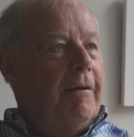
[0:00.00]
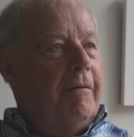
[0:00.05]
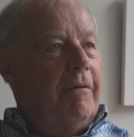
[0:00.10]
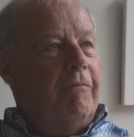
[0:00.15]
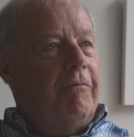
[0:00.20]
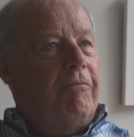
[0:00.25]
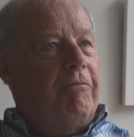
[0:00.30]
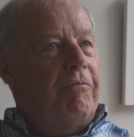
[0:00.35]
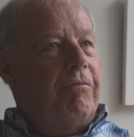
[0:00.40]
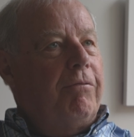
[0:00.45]

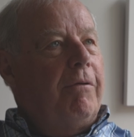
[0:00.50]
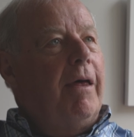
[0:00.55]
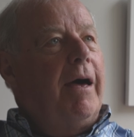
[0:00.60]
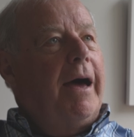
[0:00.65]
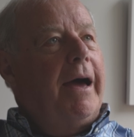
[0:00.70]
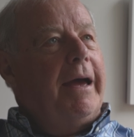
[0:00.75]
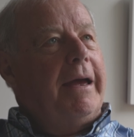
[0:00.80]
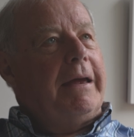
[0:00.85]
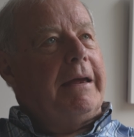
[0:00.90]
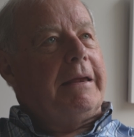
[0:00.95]

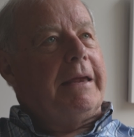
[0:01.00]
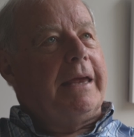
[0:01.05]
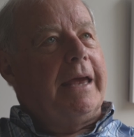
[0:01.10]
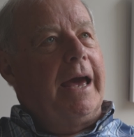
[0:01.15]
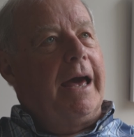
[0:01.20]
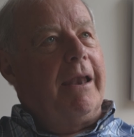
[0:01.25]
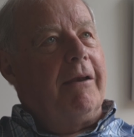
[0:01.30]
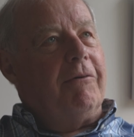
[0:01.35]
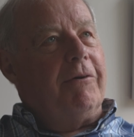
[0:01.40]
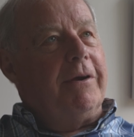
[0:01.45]
Fly
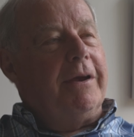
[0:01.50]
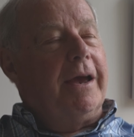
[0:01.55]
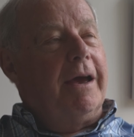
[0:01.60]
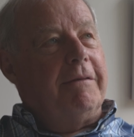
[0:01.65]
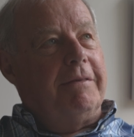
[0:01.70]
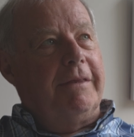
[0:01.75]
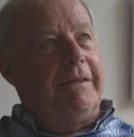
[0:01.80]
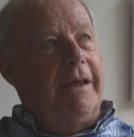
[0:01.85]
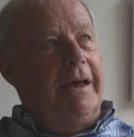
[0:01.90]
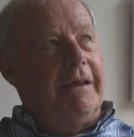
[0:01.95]
Gallery. I,
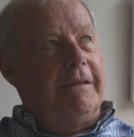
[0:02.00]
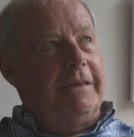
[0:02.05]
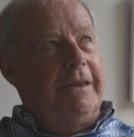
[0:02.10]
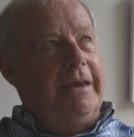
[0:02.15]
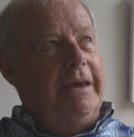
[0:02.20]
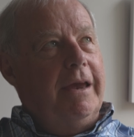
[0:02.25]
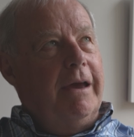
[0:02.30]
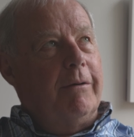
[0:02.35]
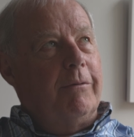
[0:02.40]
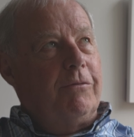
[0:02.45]
th I
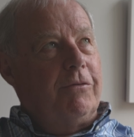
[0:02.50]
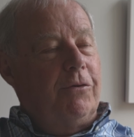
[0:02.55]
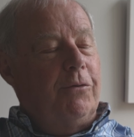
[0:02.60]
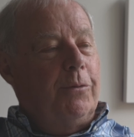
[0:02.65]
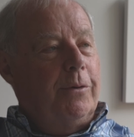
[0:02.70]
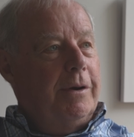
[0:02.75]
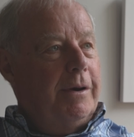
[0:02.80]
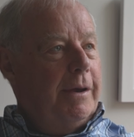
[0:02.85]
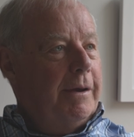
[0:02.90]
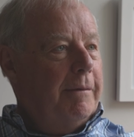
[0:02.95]
think I was
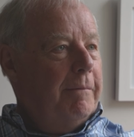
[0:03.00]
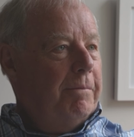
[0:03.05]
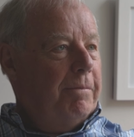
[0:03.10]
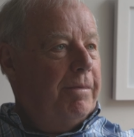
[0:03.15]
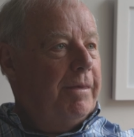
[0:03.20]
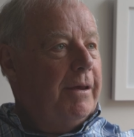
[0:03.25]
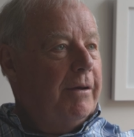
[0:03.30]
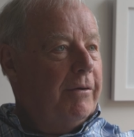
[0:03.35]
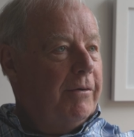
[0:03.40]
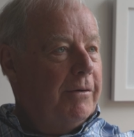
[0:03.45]
doing a
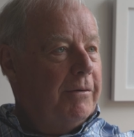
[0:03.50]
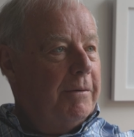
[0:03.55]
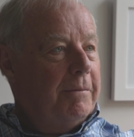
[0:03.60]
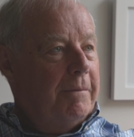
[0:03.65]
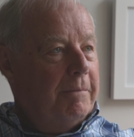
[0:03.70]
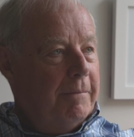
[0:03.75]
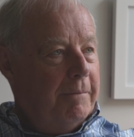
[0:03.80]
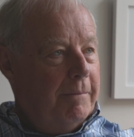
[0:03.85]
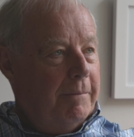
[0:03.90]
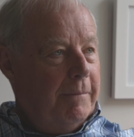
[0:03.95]
theater
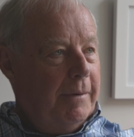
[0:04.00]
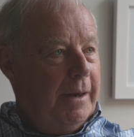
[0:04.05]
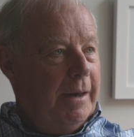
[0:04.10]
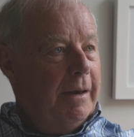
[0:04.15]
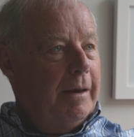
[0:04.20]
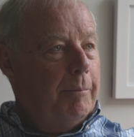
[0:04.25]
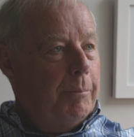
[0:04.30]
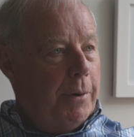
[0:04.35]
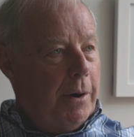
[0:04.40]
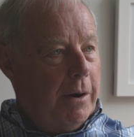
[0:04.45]

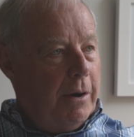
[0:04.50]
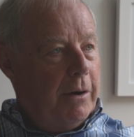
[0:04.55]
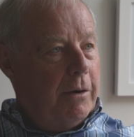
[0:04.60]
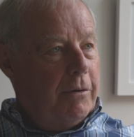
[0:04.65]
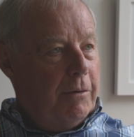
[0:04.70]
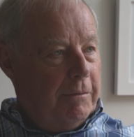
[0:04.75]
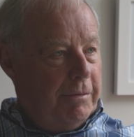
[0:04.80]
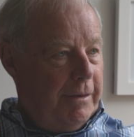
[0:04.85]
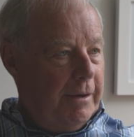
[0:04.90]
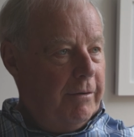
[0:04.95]
in the
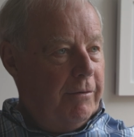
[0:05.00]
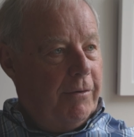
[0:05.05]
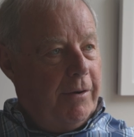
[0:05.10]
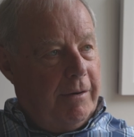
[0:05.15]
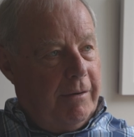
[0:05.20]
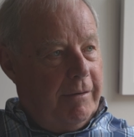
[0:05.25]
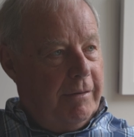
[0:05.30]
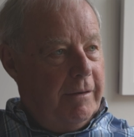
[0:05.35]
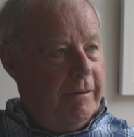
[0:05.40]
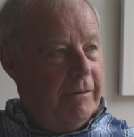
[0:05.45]
park or theater
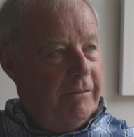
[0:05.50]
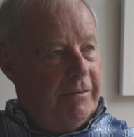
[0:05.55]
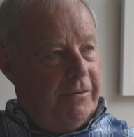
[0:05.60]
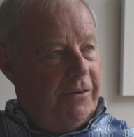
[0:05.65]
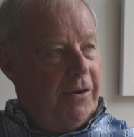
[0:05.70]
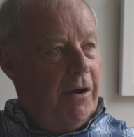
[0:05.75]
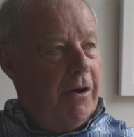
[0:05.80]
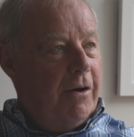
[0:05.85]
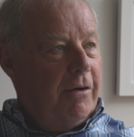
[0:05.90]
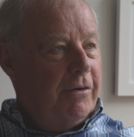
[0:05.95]
under the
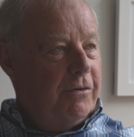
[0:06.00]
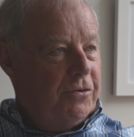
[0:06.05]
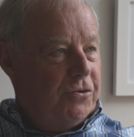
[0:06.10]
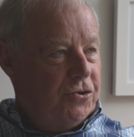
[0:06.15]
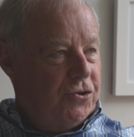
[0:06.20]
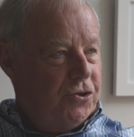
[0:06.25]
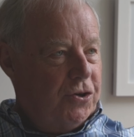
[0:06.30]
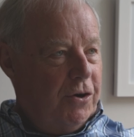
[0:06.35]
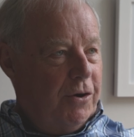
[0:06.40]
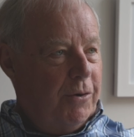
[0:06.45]
stars
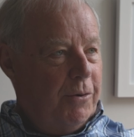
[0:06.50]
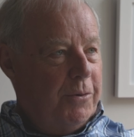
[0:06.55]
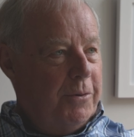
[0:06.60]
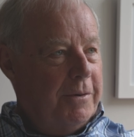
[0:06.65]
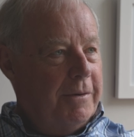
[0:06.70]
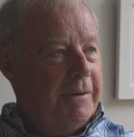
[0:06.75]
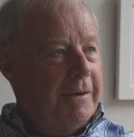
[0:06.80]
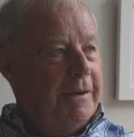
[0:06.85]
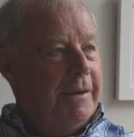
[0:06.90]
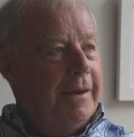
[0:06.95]
show
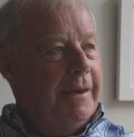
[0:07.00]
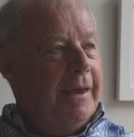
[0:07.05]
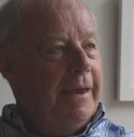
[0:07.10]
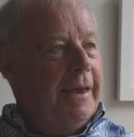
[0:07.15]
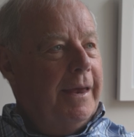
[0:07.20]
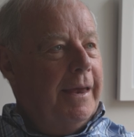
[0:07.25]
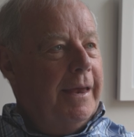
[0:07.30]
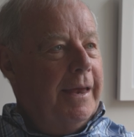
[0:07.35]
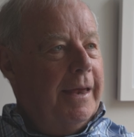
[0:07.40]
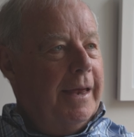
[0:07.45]
at
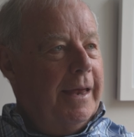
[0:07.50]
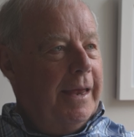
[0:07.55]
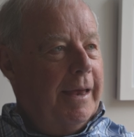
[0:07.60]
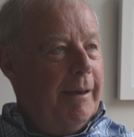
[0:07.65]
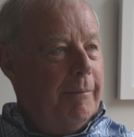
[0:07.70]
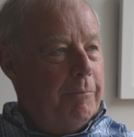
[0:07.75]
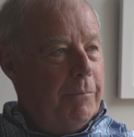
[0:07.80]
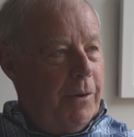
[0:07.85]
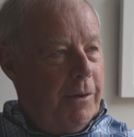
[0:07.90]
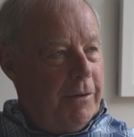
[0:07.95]
Malkin Bowl.
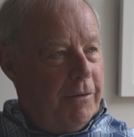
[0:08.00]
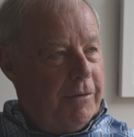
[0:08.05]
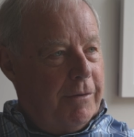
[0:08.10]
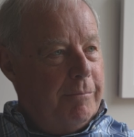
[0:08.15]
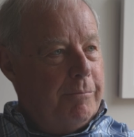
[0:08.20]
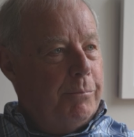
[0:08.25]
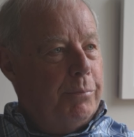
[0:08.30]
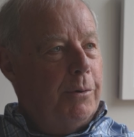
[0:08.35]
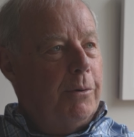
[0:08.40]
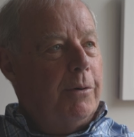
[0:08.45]
At
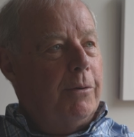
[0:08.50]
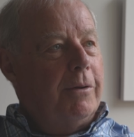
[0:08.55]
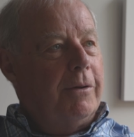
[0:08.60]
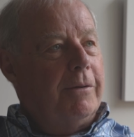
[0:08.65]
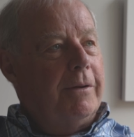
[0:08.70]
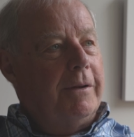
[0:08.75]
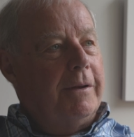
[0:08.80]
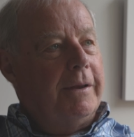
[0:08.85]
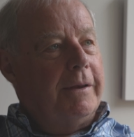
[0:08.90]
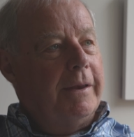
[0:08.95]
Malkin
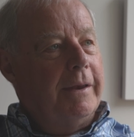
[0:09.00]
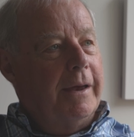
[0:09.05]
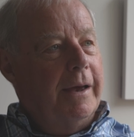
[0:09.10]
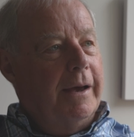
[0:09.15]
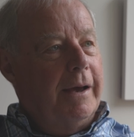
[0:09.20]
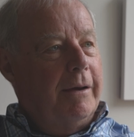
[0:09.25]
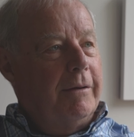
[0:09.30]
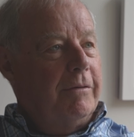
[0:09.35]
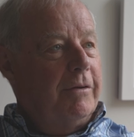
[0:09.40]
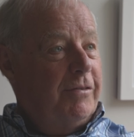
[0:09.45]
Bowl,
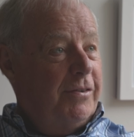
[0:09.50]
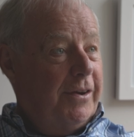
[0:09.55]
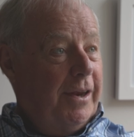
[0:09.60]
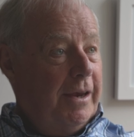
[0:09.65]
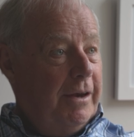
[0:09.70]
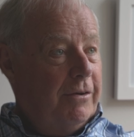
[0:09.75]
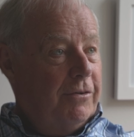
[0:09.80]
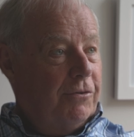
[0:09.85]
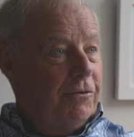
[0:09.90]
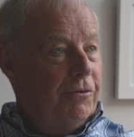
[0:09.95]
right. on the
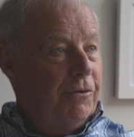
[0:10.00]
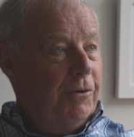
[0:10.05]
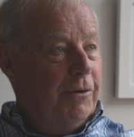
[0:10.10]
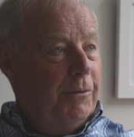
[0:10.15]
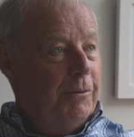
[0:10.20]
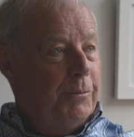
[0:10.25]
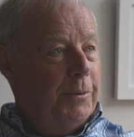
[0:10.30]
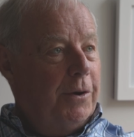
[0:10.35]
stage crew.